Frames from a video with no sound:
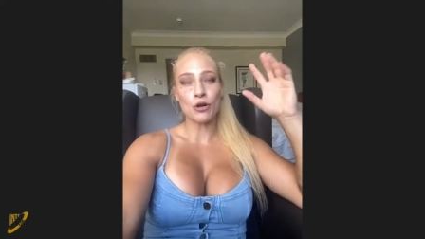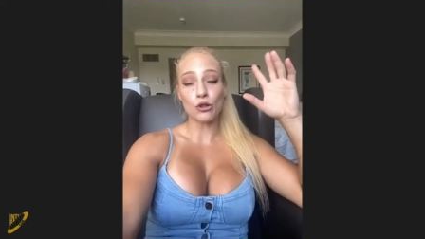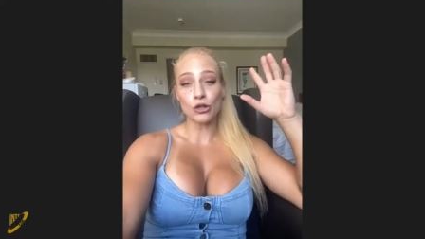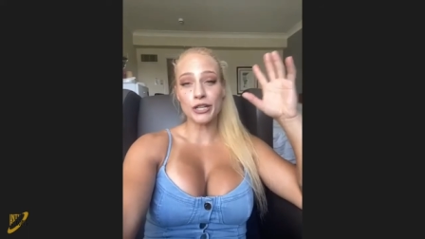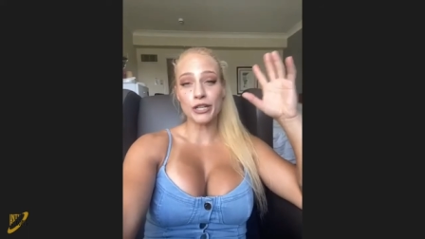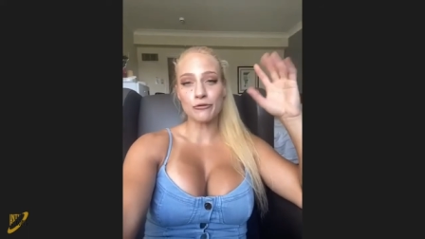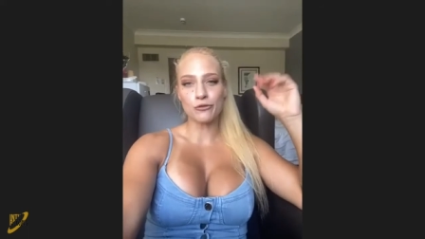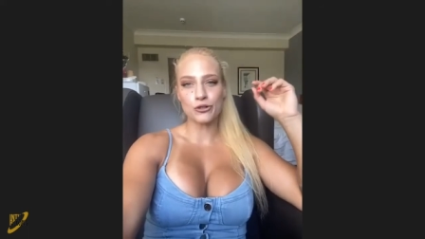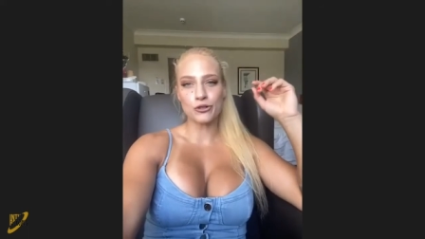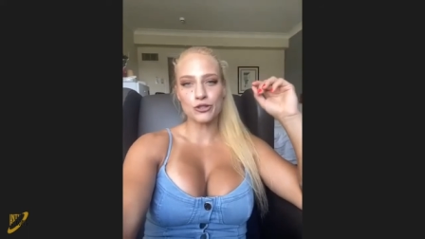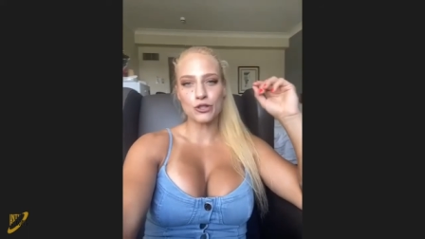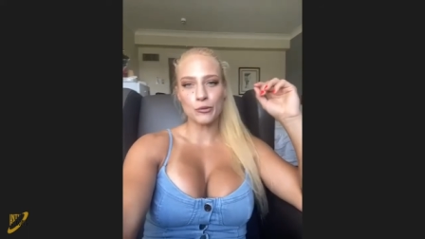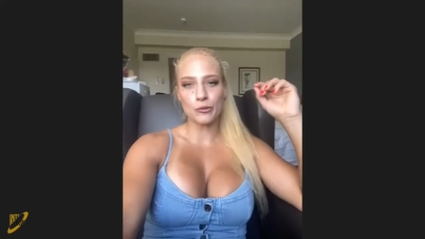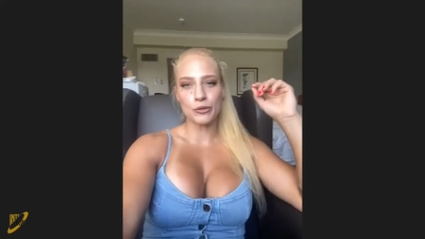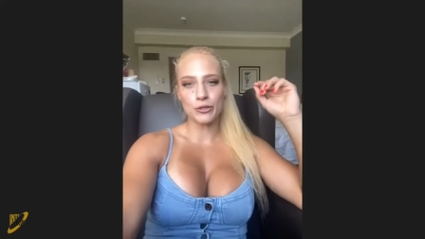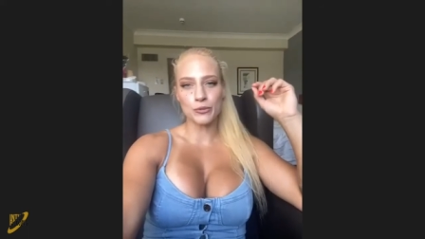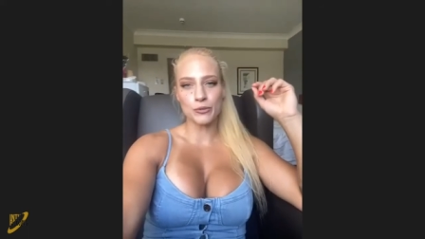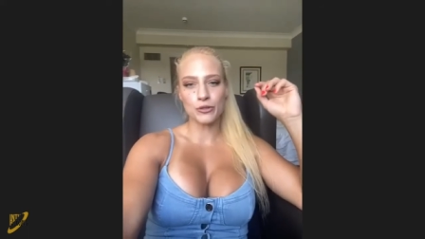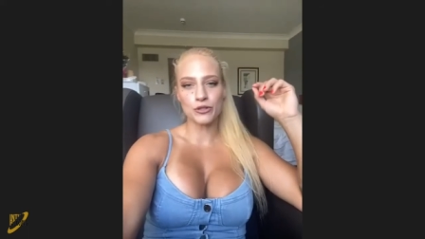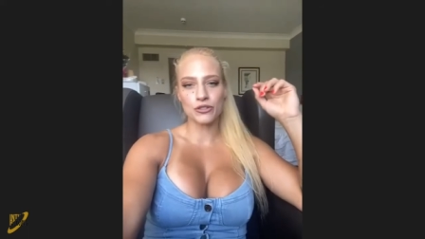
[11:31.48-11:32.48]
looking for a
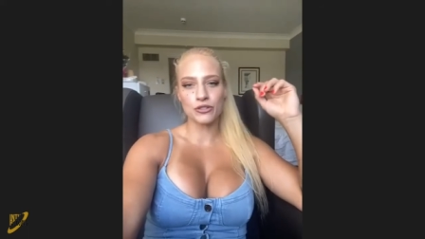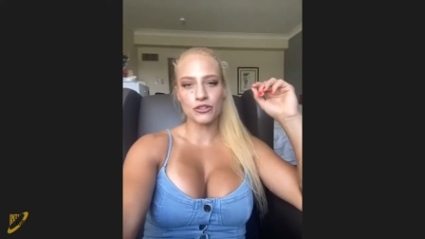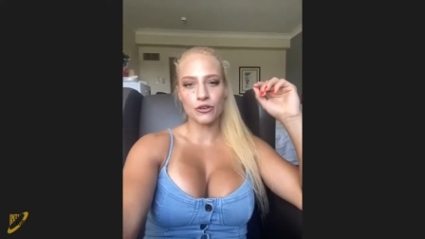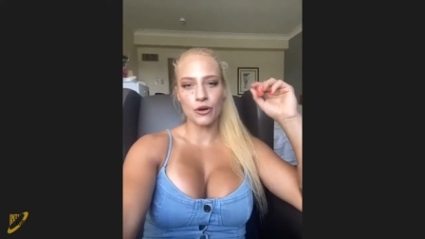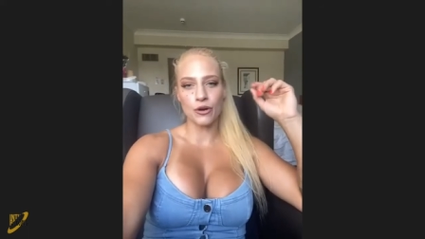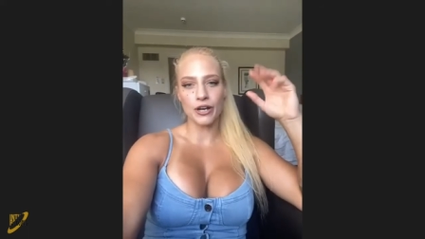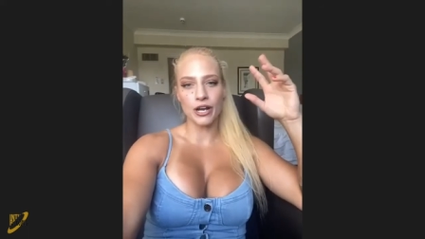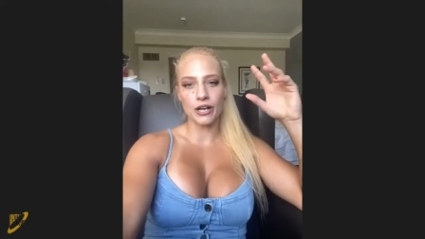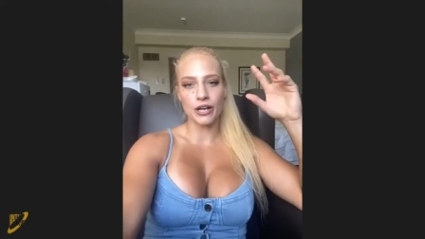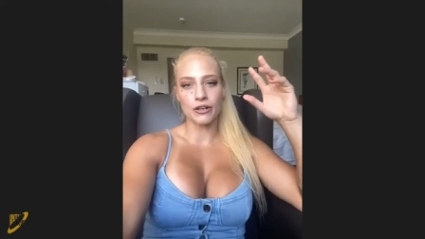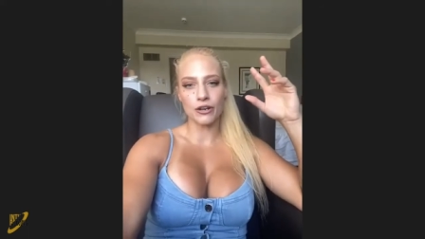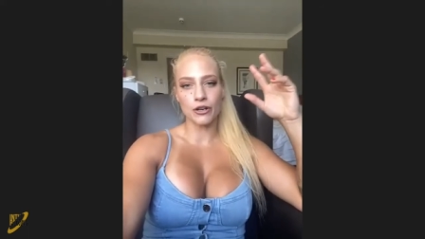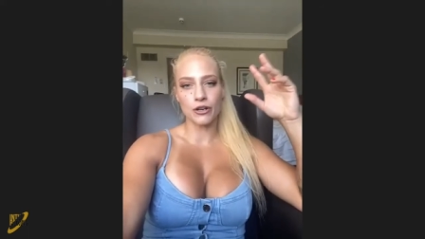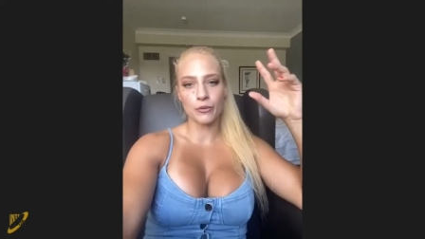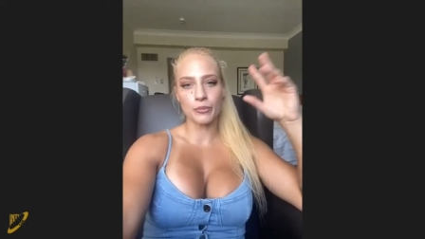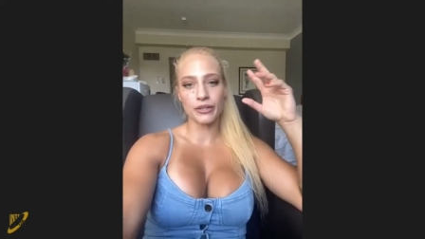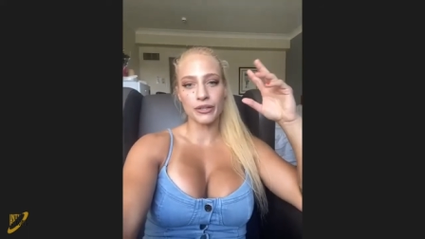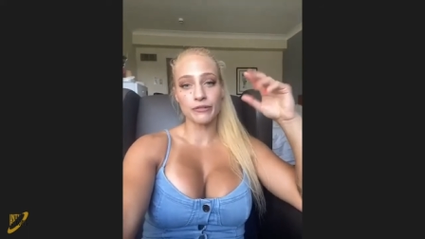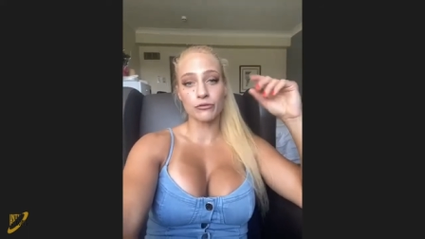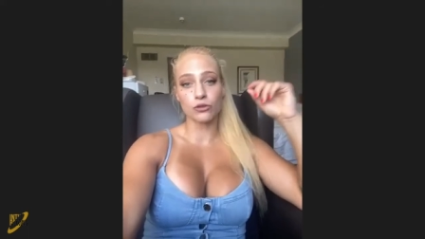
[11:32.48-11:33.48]
stoppage because, you know, I don't
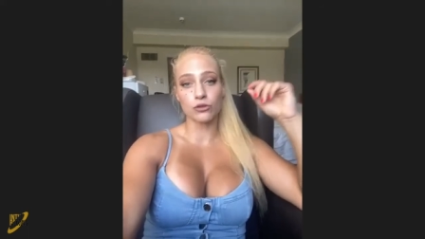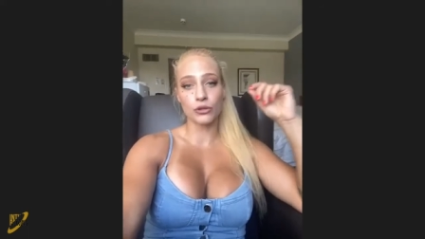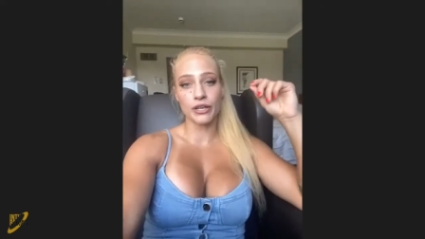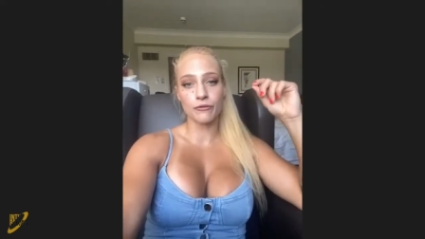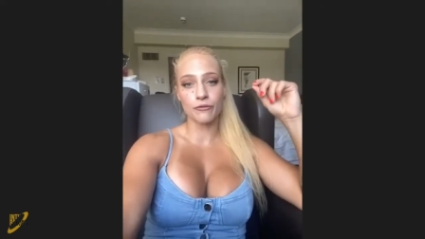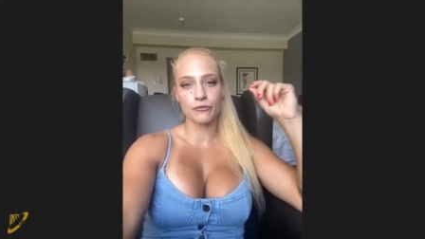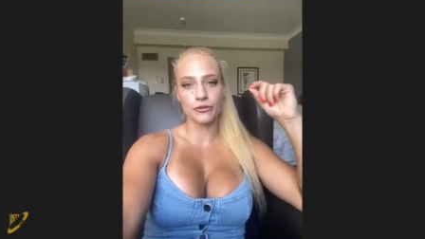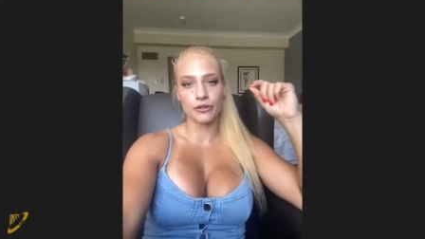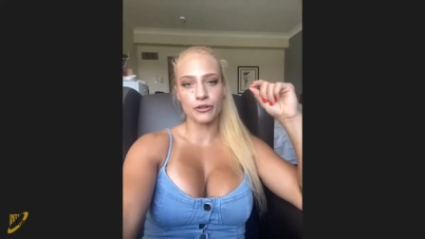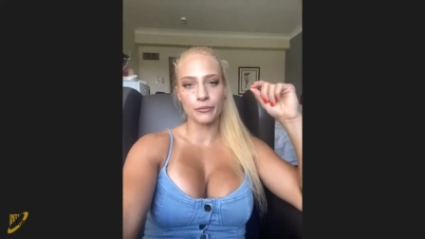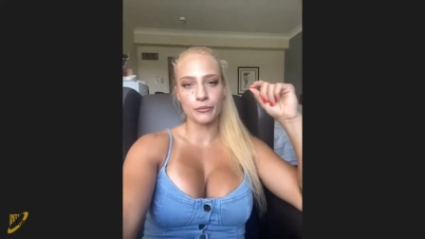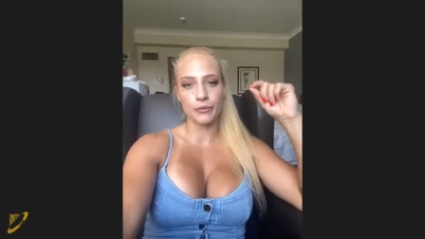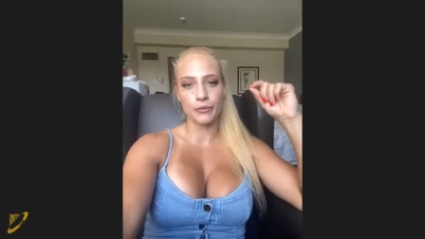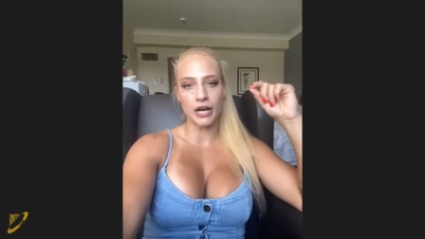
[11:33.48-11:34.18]
believe looking for them.